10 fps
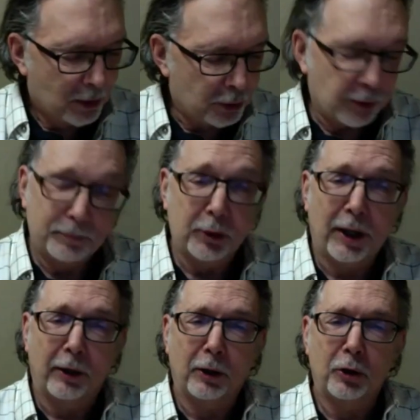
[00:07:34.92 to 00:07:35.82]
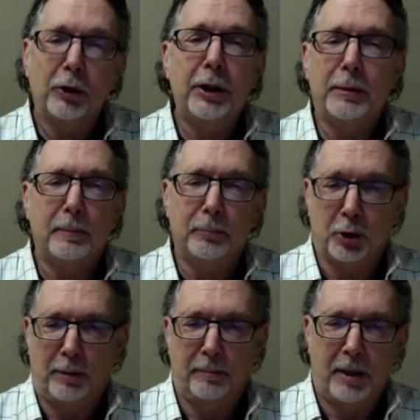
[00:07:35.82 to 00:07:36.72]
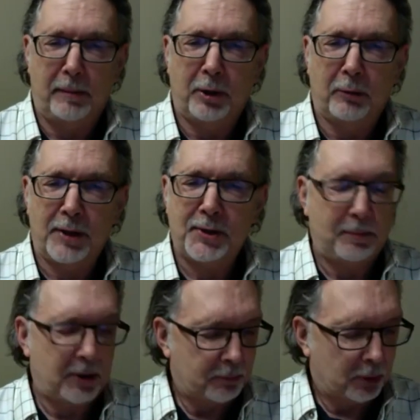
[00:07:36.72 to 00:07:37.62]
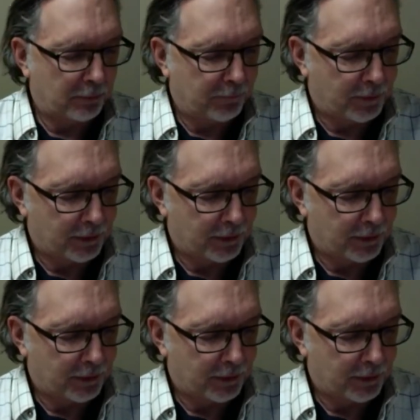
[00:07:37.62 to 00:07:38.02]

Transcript: You should put out a cooking book, maybe a recipe book for